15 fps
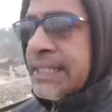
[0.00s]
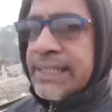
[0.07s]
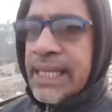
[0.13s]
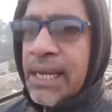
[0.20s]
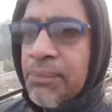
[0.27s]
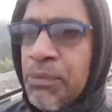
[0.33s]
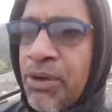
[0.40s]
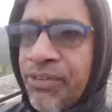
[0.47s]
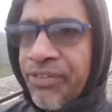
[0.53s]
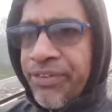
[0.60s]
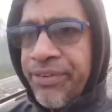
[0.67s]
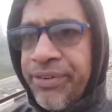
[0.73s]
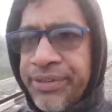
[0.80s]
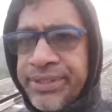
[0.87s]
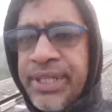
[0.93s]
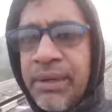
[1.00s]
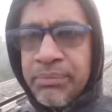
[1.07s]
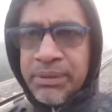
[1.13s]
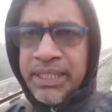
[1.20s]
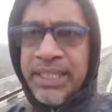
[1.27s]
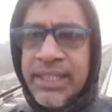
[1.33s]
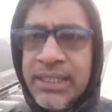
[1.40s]
Some
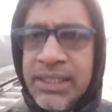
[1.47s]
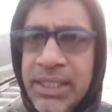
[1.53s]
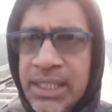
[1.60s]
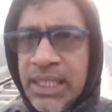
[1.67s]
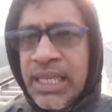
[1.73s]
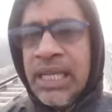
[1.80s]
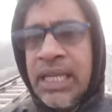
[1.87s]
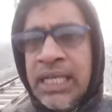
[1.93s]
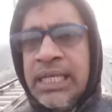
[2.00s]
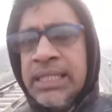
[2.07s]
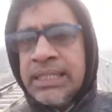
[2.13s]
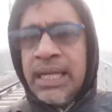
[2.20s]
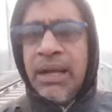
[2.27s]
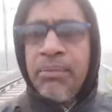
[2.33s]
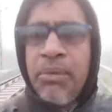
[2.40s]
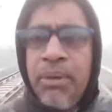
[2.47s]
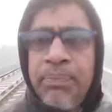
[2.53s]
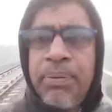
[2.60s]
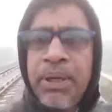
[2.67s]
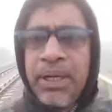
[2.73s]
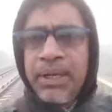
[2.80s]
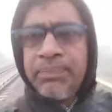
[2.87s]
things, some of
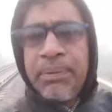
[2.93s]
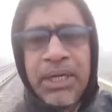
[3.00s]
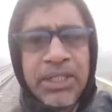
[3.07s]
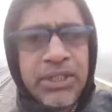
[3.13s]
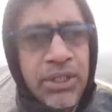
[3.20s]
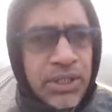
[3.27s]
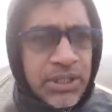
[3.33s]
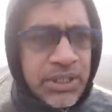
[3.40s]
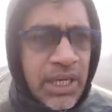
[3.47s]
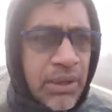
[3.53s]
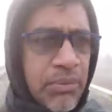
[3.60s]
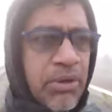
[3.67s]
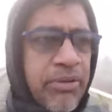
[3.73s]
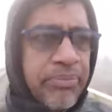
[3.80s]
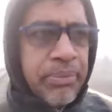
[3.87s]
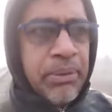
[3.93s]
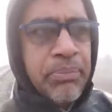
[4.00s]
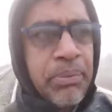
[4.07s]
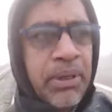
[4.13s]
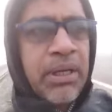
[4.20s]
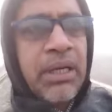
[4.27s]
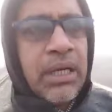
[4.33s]
person, some of
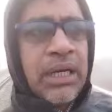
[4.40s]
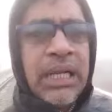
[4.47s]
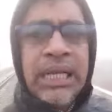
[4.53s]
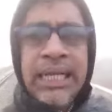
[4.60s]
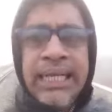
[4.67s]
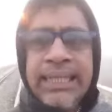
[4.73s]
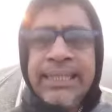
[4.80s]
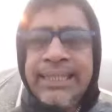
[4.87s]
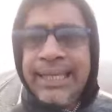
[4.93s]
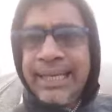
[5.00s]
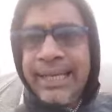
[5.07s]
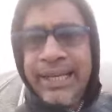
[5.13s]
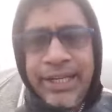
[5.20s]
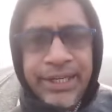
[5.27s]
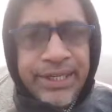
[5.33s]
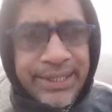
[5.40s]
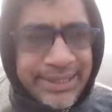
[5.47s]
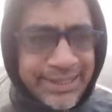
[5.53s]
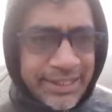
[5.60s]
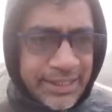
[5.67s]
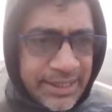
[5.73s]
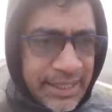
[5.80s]
people, they can
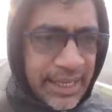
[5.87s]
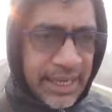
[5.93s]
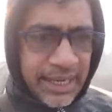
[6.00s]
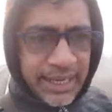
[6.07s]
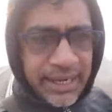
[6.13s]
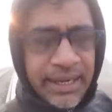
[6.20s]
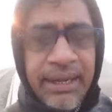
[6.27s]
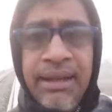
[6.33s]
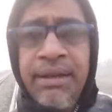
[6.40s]
say